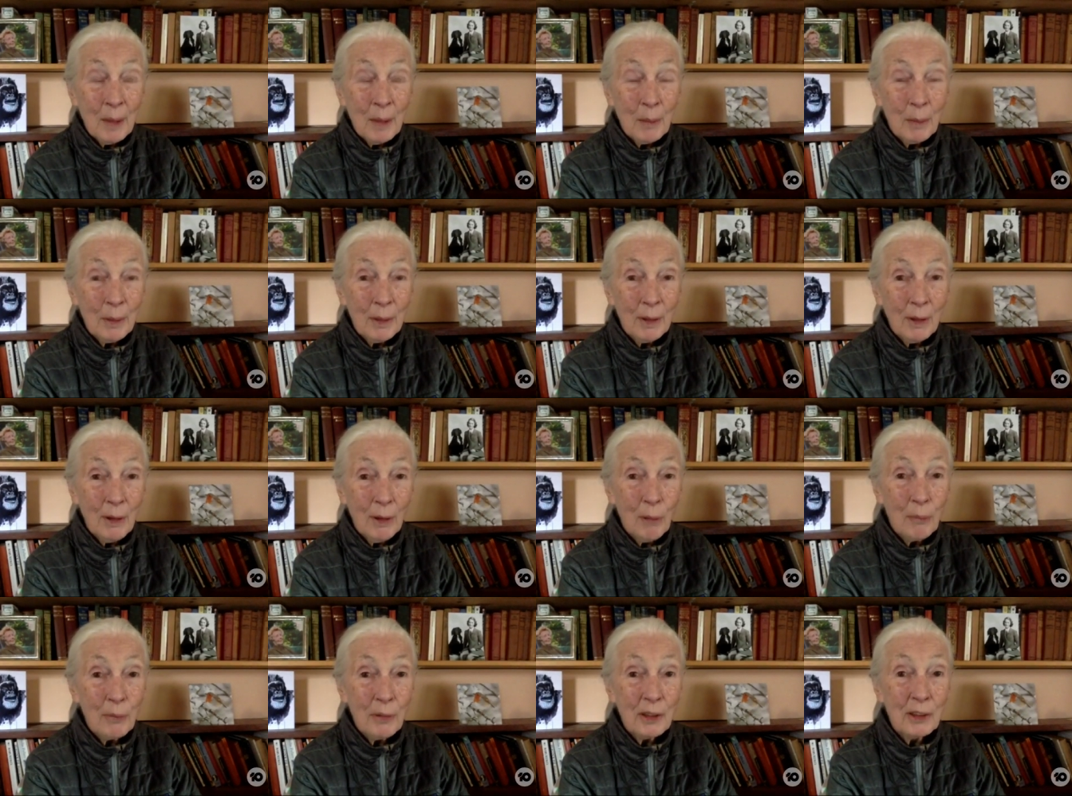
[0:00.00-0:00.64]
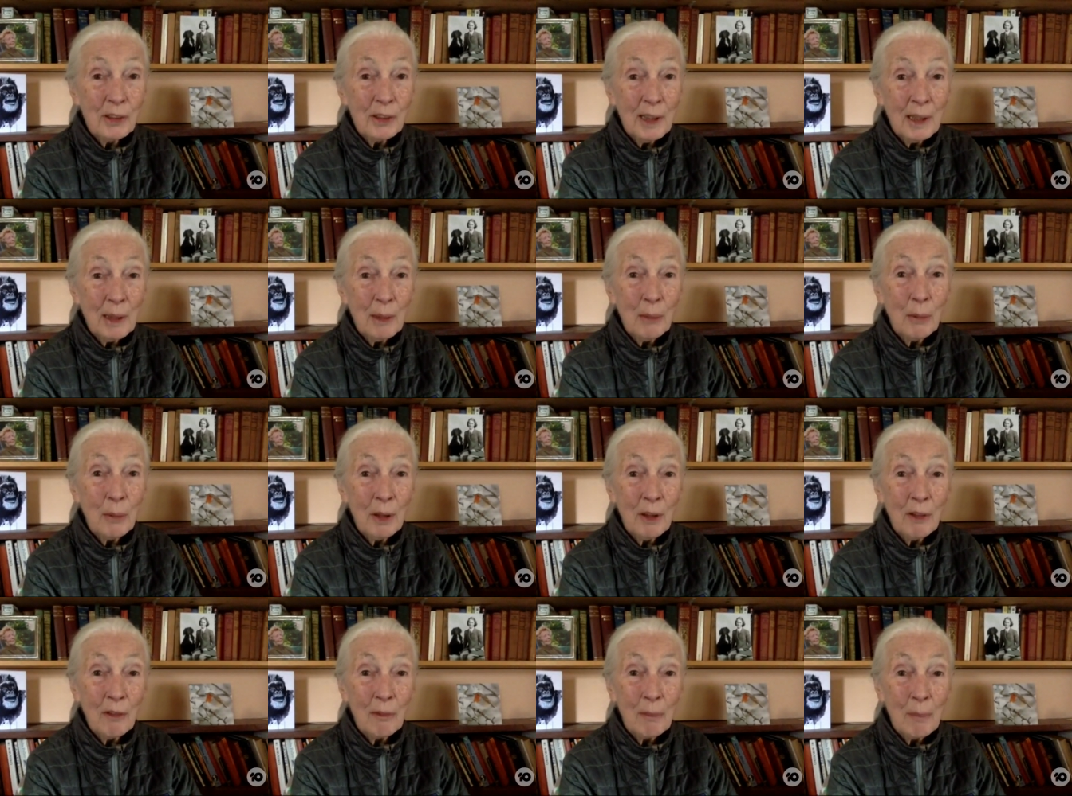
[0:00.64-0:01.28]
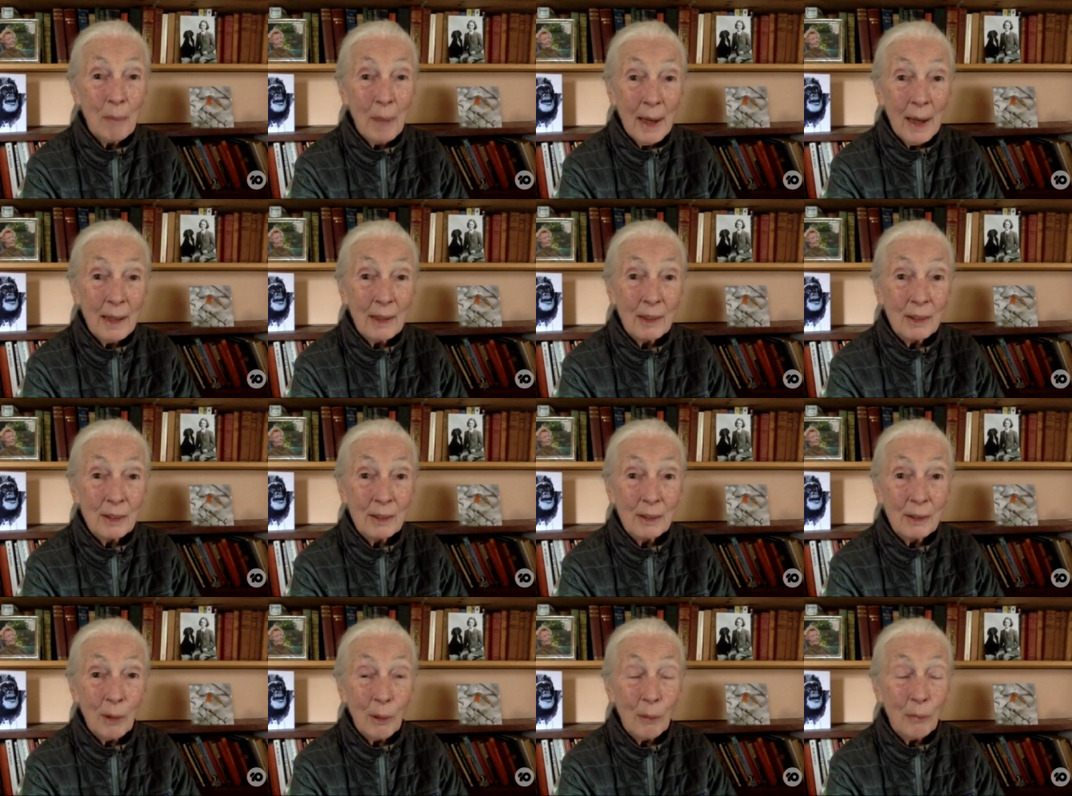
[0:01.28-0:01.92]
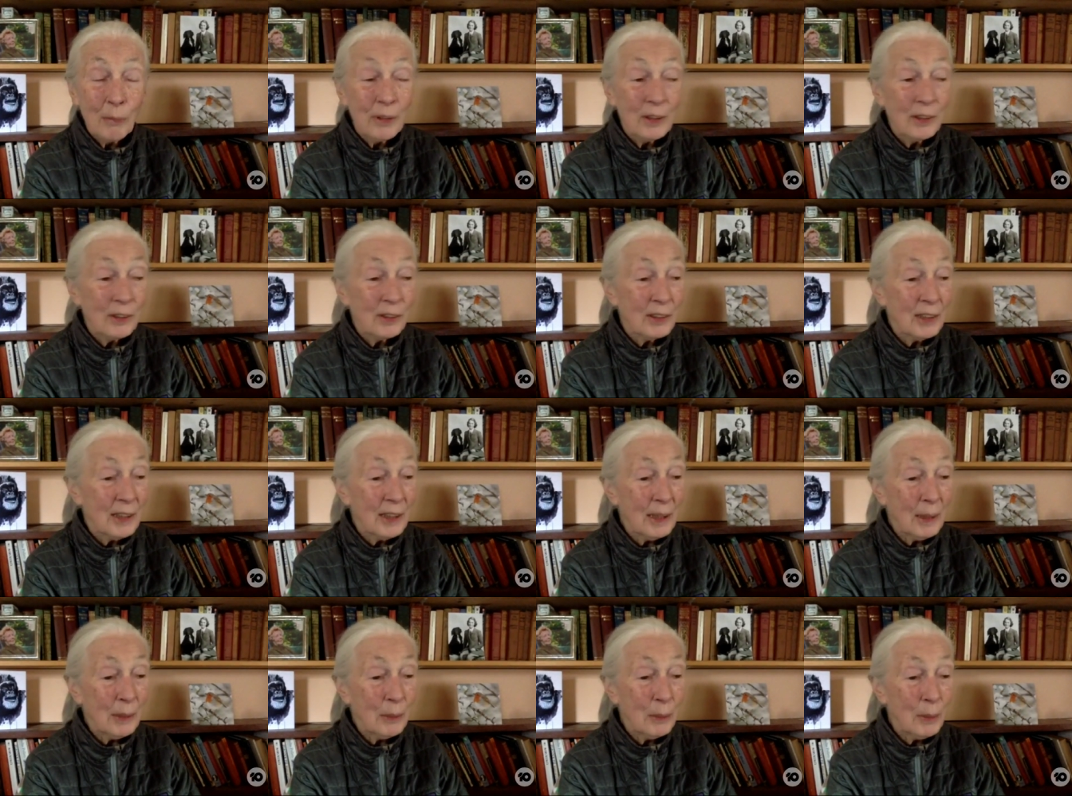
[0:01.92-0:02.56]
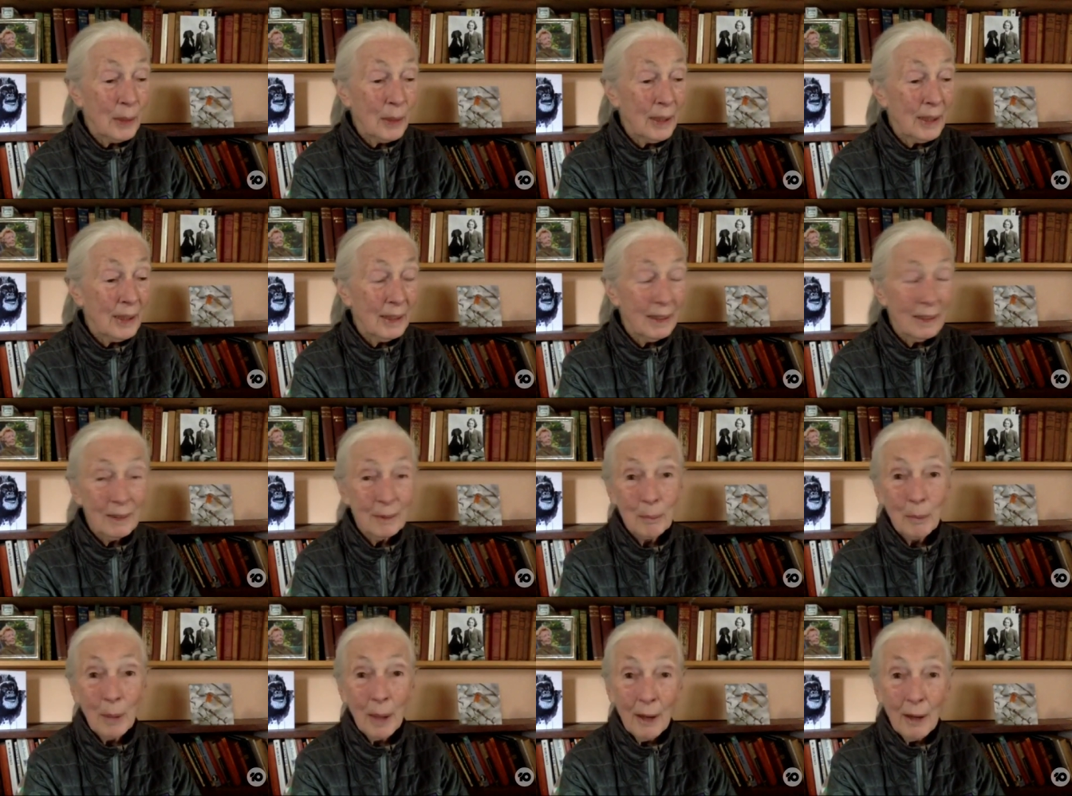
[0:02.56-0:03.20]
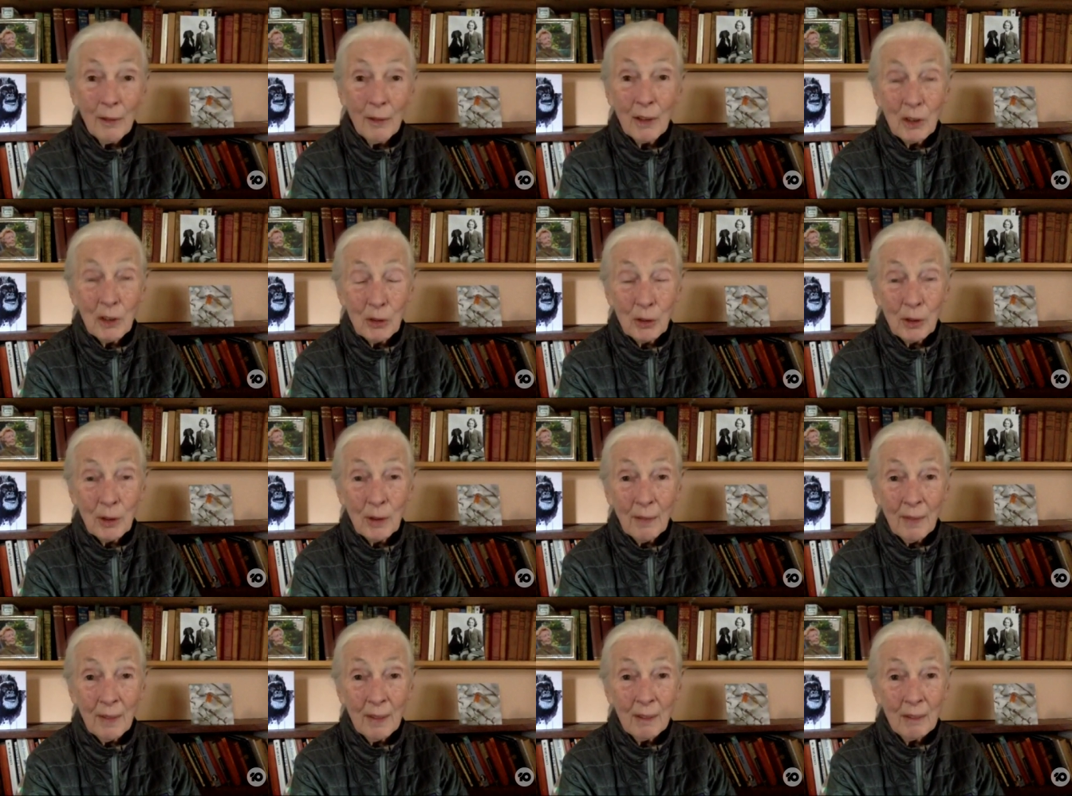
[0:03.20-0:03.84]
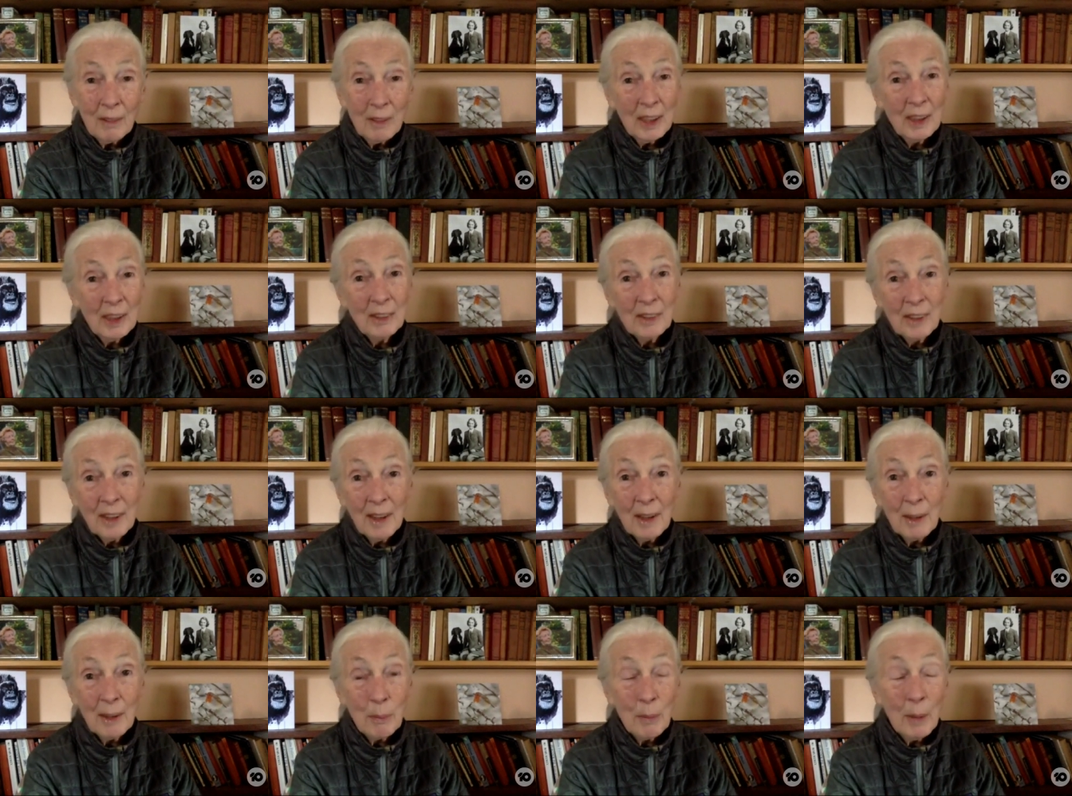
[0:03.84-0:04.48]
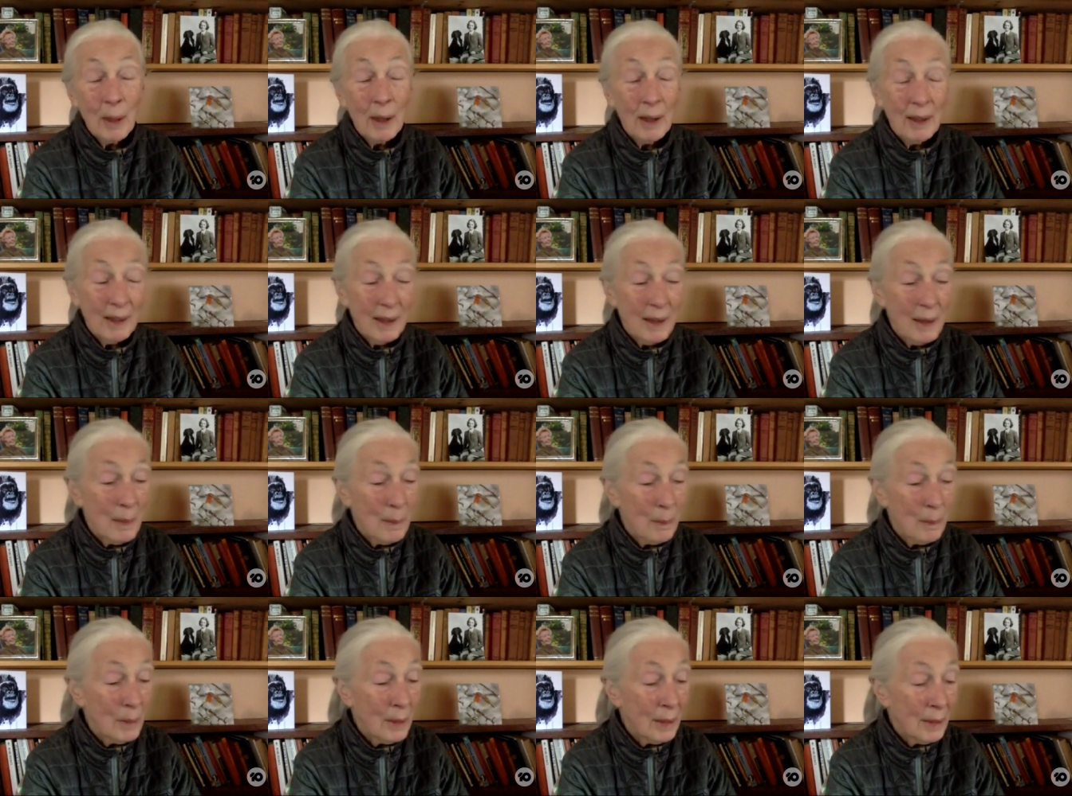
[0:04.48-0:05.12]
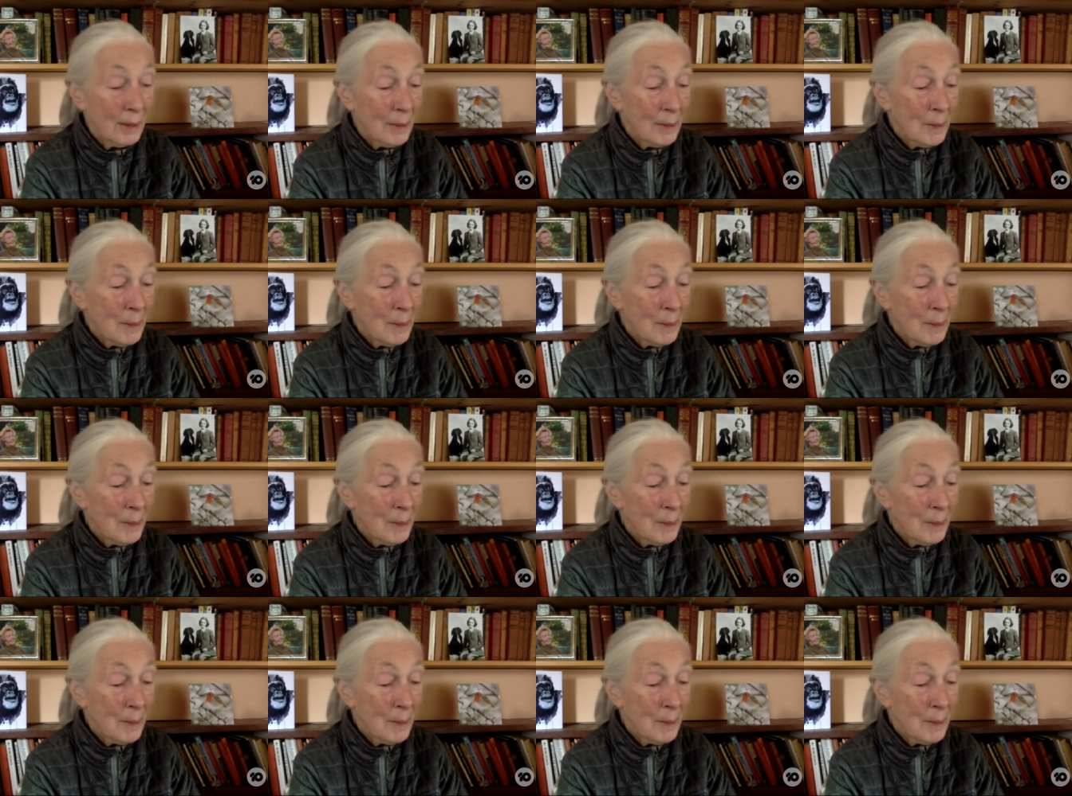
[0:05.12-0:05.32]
But obviously, we've met. Obviously, we admire each other. At least I admire him.